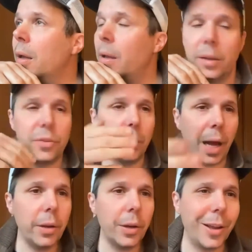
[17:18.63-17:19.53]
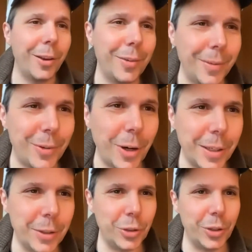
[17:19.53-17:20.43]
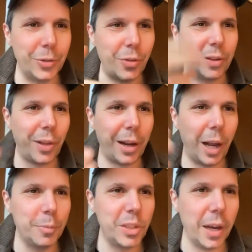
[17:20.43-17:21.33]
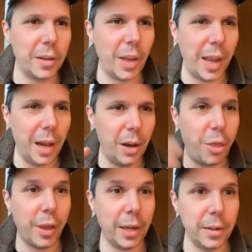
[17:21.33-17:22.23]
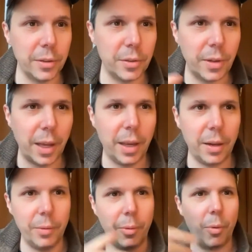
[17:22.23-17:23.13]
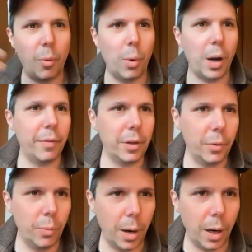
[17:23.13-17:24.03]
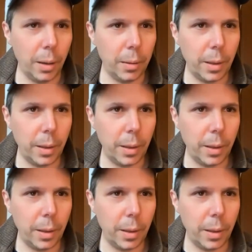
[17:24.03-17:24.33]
so now you can start to introduce things like objects and things and whatever you want.